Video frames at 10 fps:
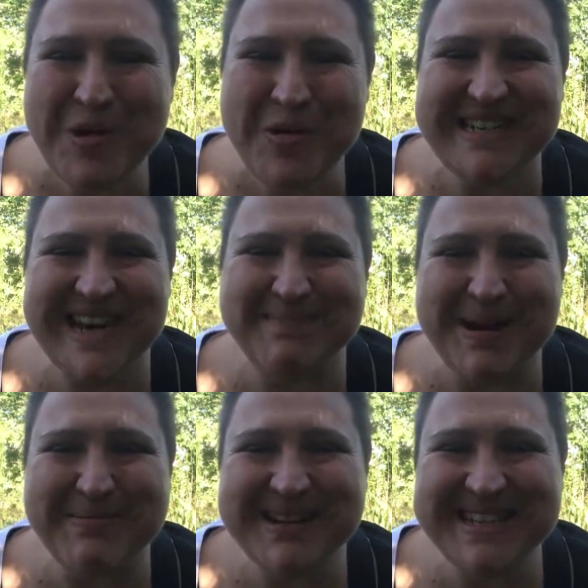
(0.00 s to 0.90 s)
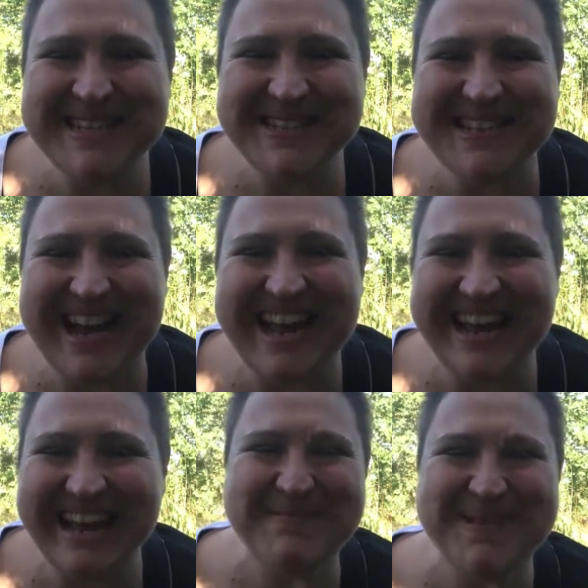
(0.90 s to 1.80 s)
which I published
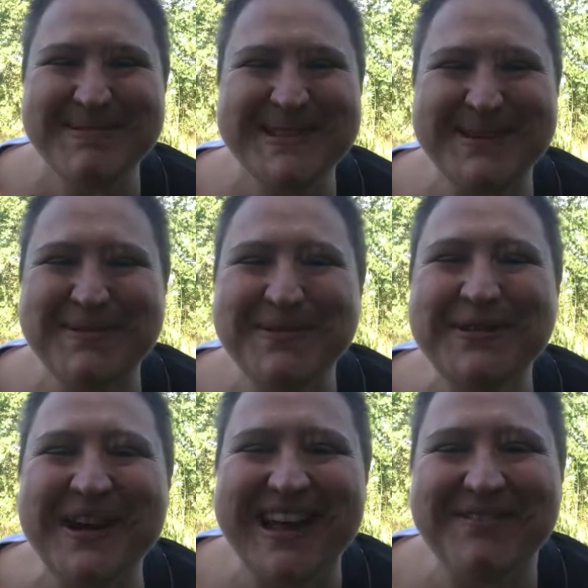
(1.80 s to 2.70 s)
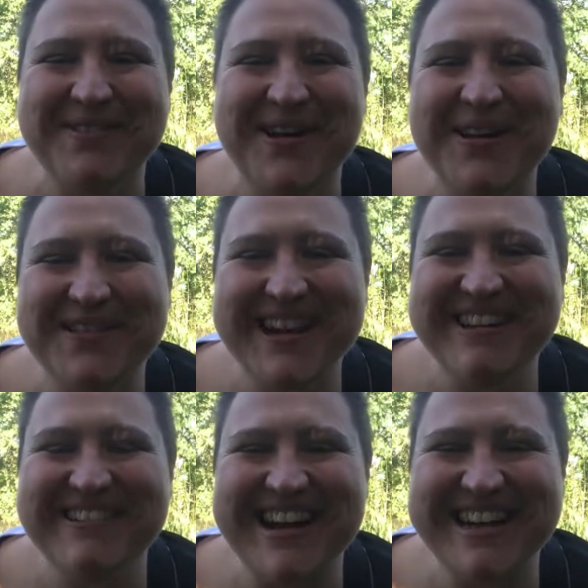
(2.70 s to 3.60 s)
today. Maybe some of you have already
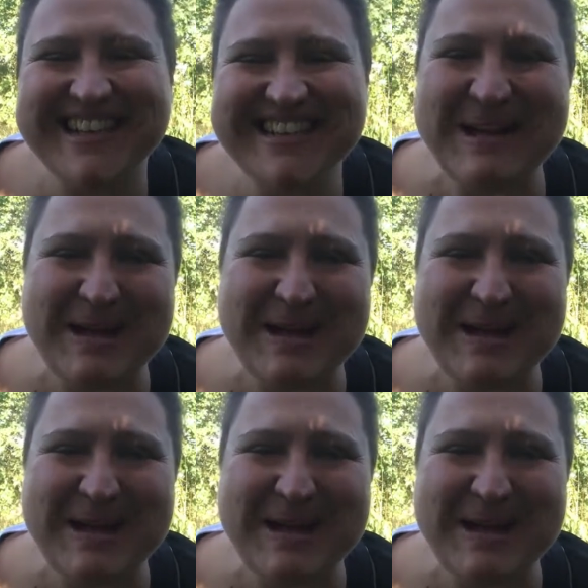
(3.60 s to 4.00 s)
read it.